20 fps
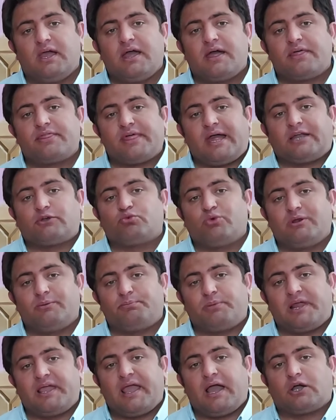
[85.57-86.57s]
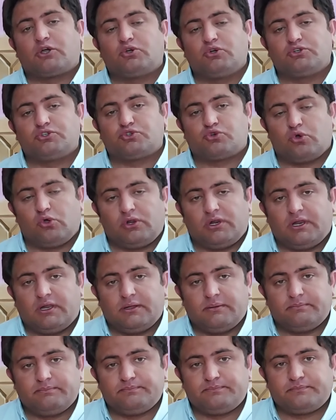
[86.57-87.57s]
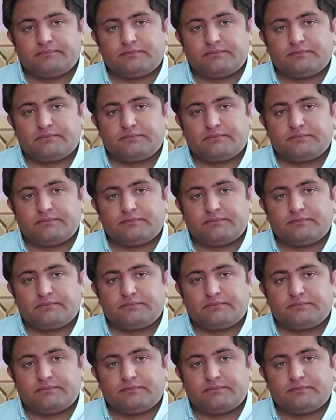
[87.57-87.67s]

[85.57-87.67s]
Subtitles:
that will play a good role.